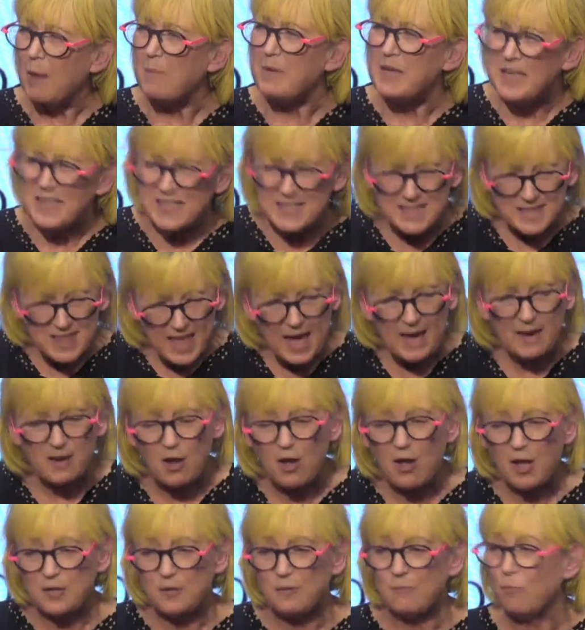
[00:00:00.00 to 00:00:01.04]
I mean, it's that
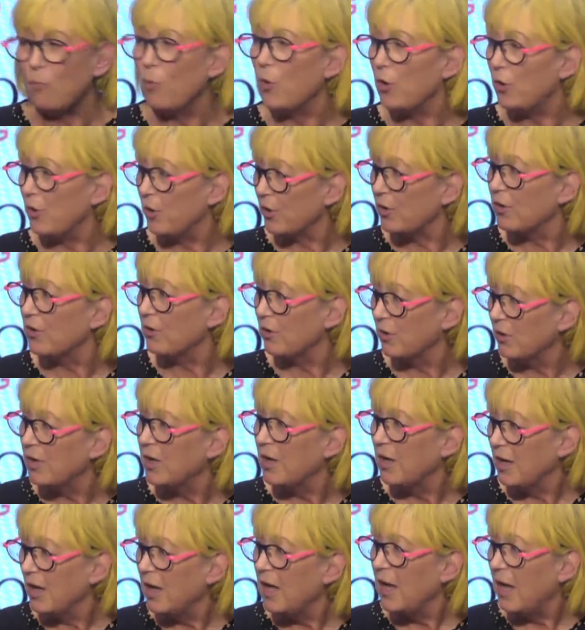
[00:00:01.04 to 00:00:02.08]
kind of work.
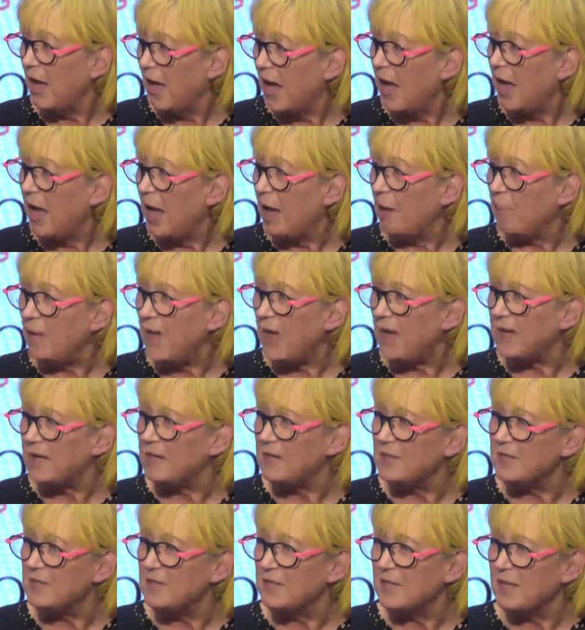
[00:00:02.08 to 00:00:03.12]
Yeah. Um,
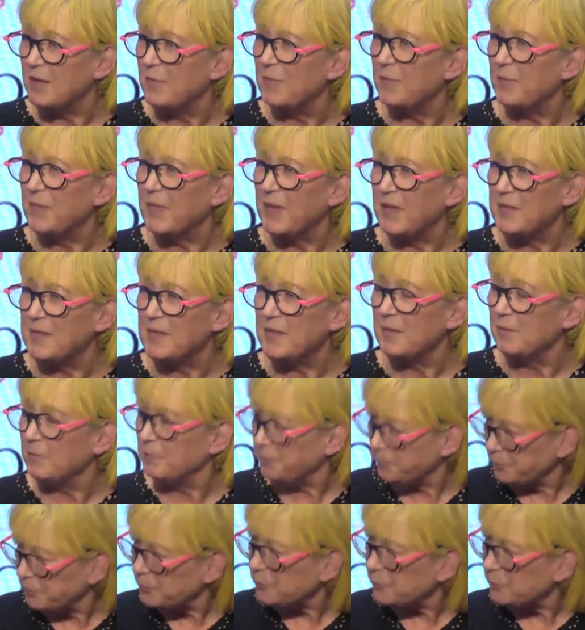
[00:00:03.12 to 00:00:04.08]
and and also that